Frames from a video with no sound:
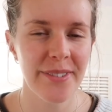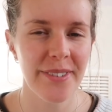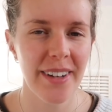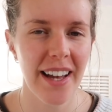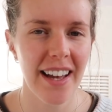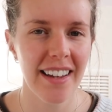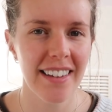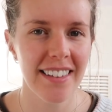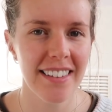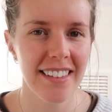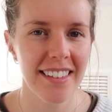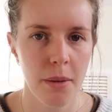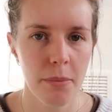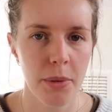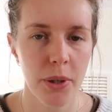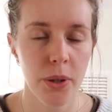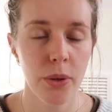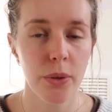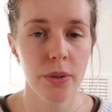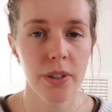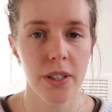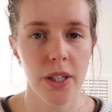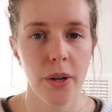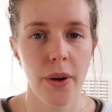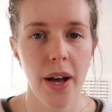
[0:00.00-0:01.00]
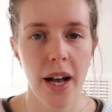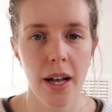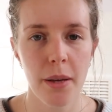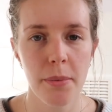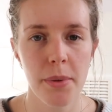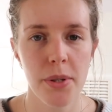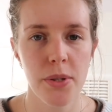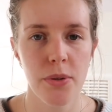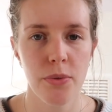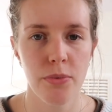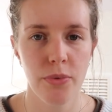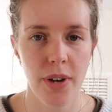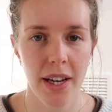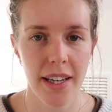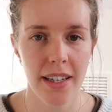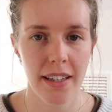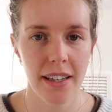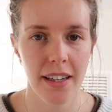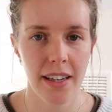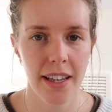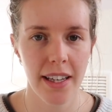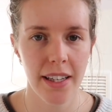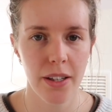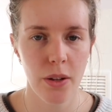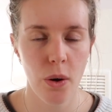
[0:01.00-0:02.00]
effect, but it also helps to
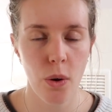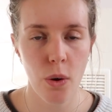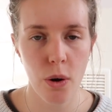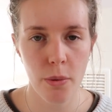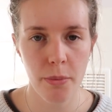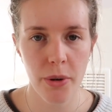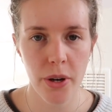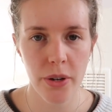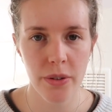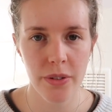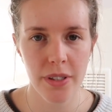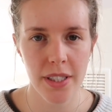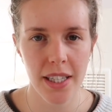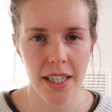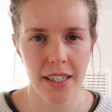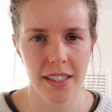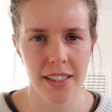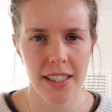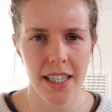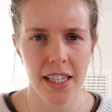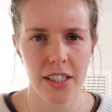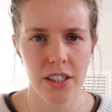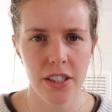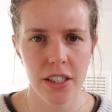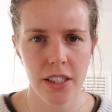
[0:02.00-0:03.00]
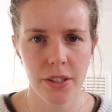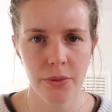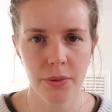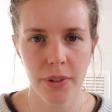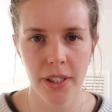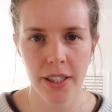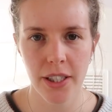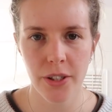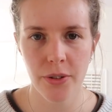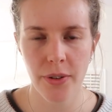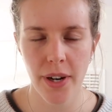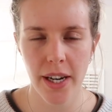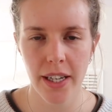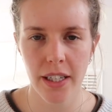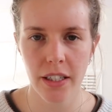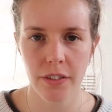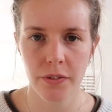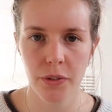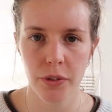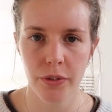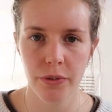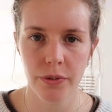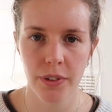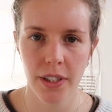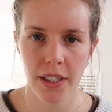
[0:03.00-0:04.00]
regulate hormones and is actually really great
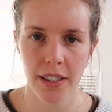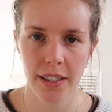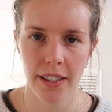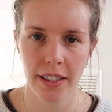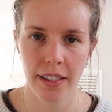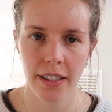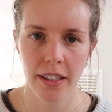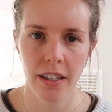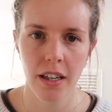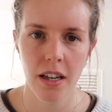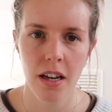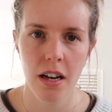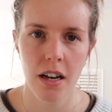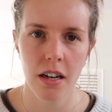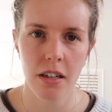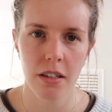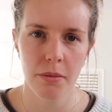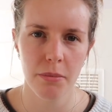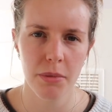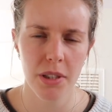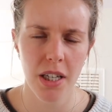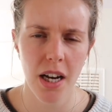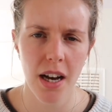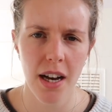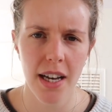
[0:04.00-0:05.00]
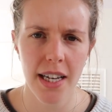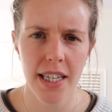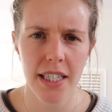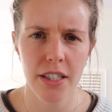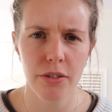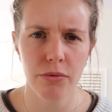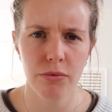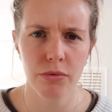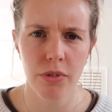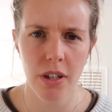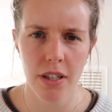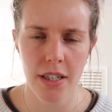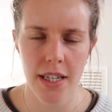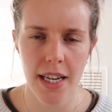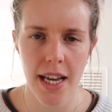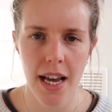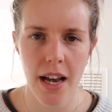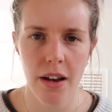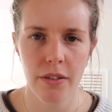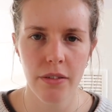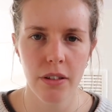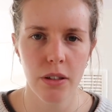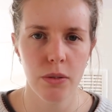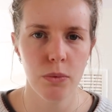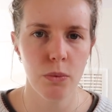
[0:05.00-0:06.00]
if you're feeling tired and run
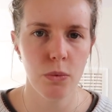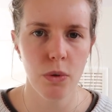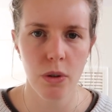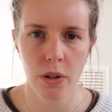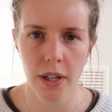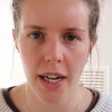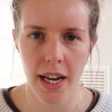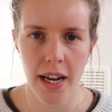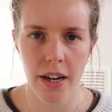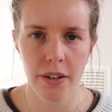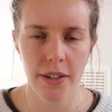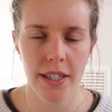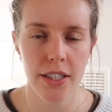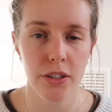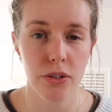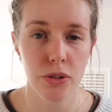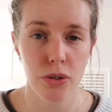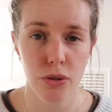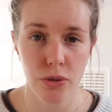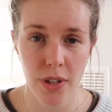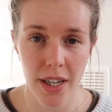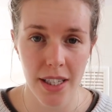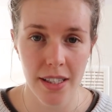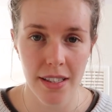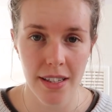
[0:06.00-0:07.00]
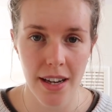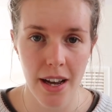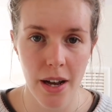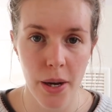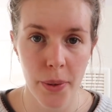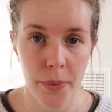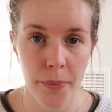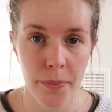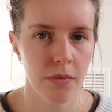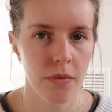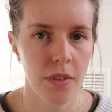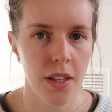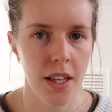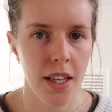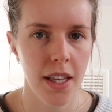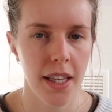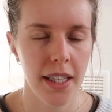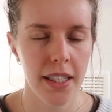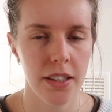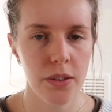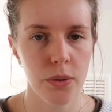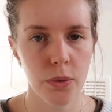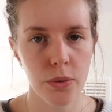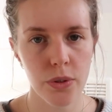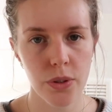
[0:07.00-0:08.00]
down and worn out and stressed out.
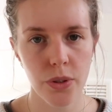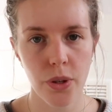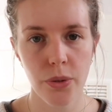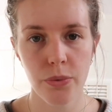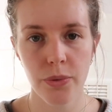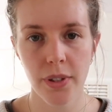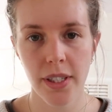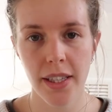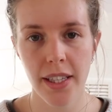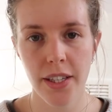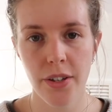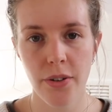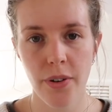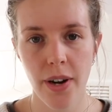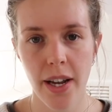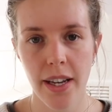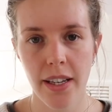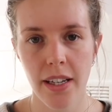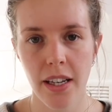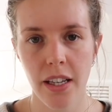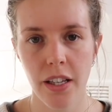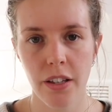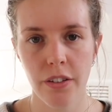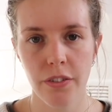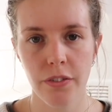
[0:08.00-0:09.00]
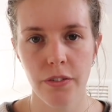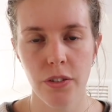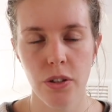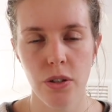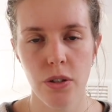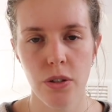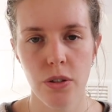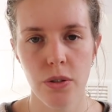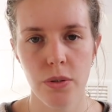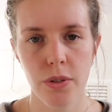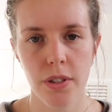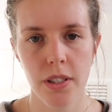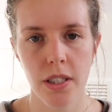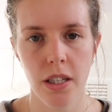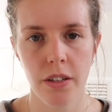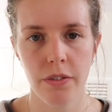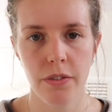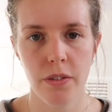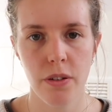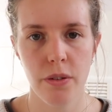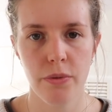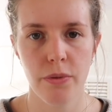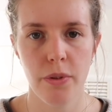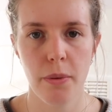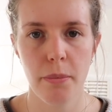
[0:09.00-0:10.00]
It's also really great if you
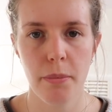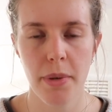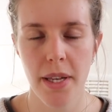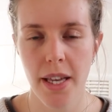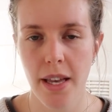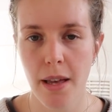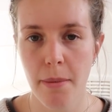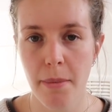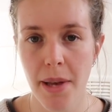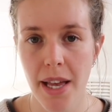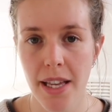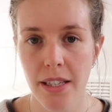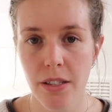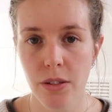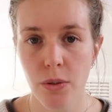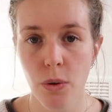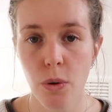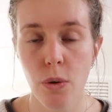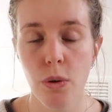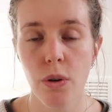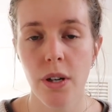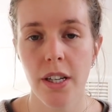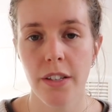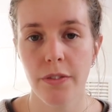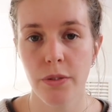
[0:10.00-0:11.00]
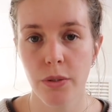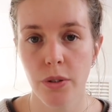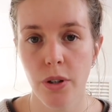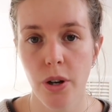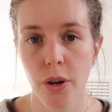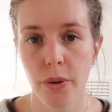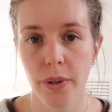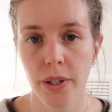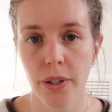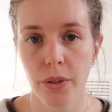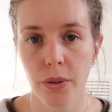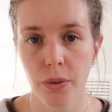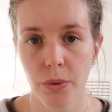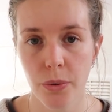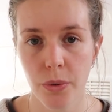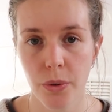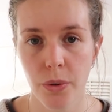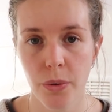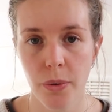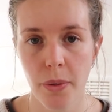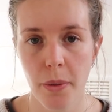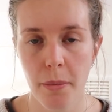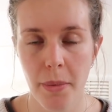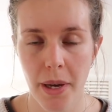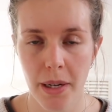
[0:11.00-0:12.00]
suffer from PMS or if you're going
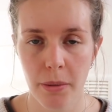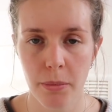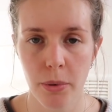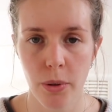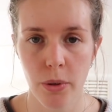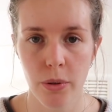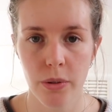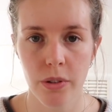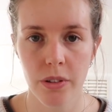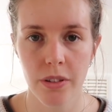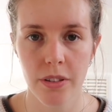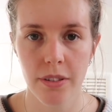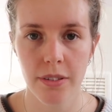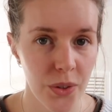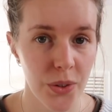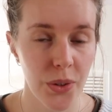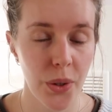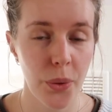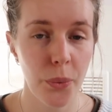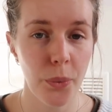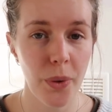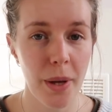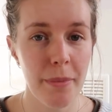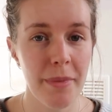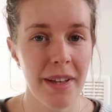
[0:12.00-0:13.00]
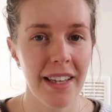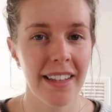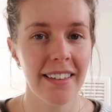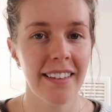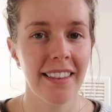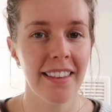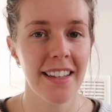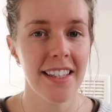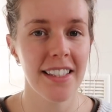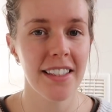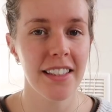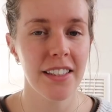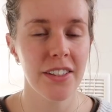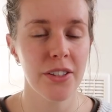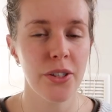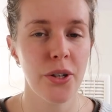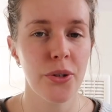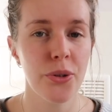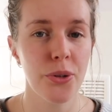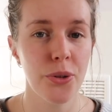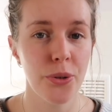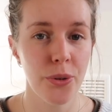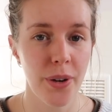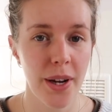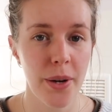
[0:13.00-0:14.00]
through the menopause. So women, this is a
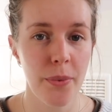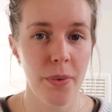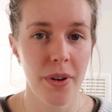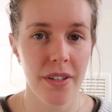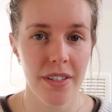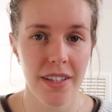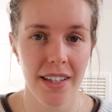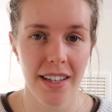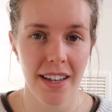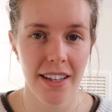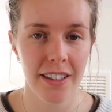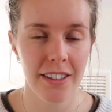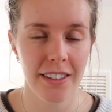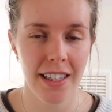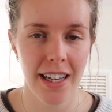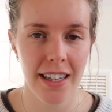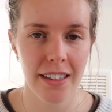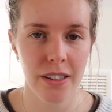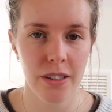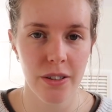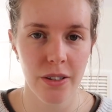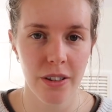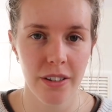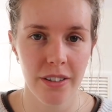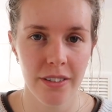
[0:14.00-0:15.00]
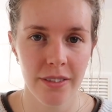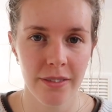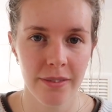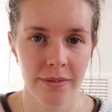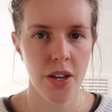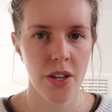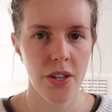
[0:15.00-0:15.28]
great one to get your hands on.